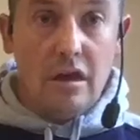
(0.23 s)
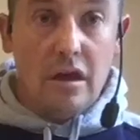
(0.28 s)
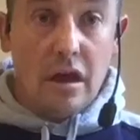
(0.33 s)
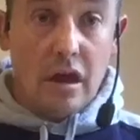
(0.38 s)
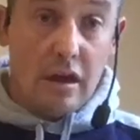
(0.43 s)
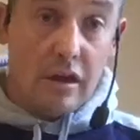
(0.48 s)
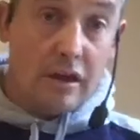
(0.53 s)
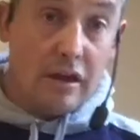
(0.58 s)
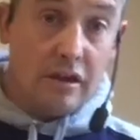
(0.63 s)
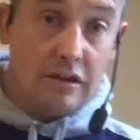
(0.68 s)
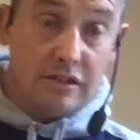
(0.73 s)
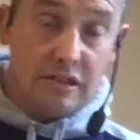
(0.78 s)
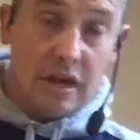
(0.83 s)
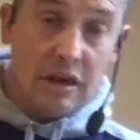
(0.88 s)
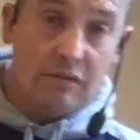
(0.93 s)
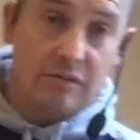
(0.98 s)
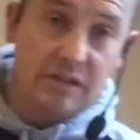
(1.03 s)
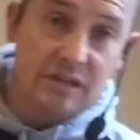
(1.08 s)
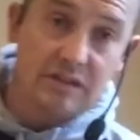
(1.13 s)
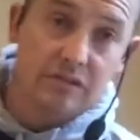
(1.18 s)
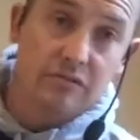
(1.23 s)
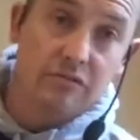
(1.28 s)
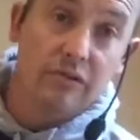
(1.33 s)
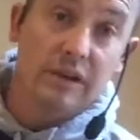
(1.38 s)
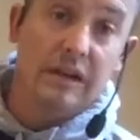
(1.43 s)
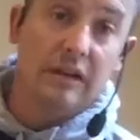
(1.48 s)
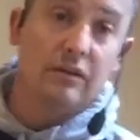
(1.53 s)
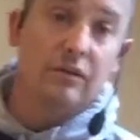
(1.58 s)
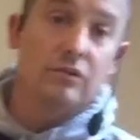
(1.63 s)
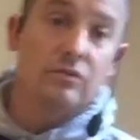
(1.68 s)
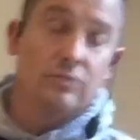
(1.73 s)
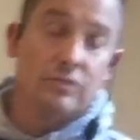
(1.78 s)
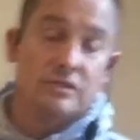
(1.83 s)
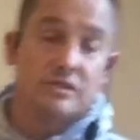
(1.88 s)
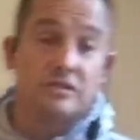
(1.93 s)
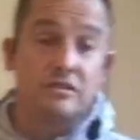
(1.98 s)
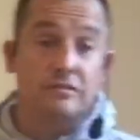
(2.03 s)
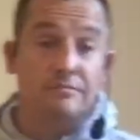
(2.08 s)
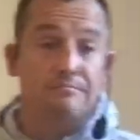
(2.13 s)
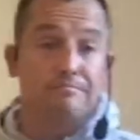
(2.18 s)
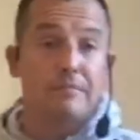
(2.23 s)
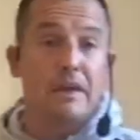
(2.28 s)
Hi guys, I was asked a really good question.